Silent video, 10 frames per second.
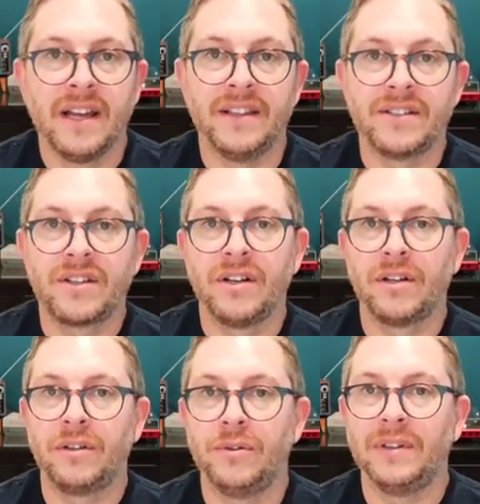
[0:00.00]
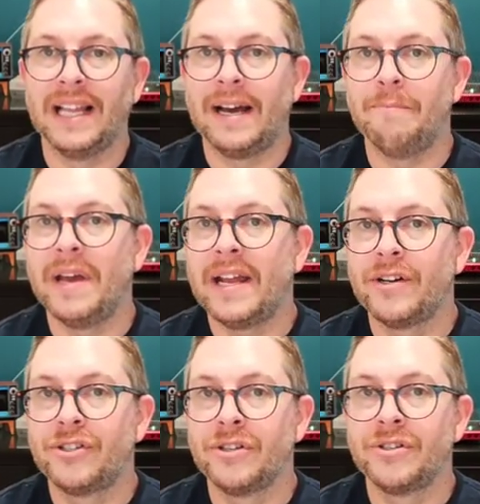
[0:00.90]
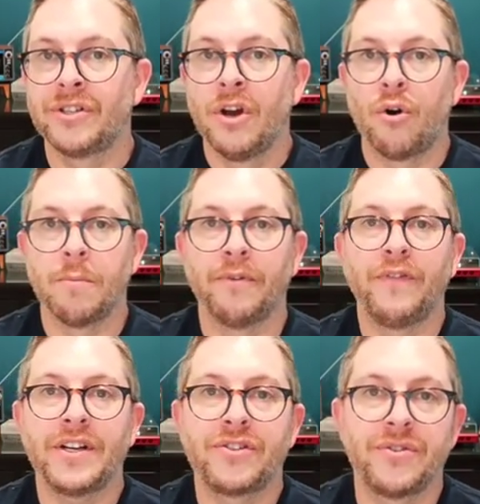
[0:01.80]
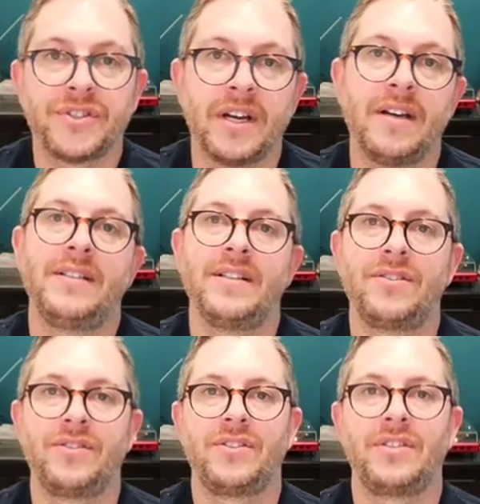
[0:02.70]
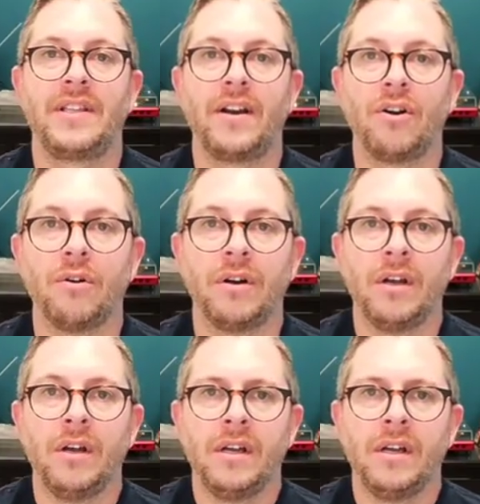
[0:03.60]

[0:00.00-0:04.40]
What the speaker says: This can include lab managers or professional scientists that are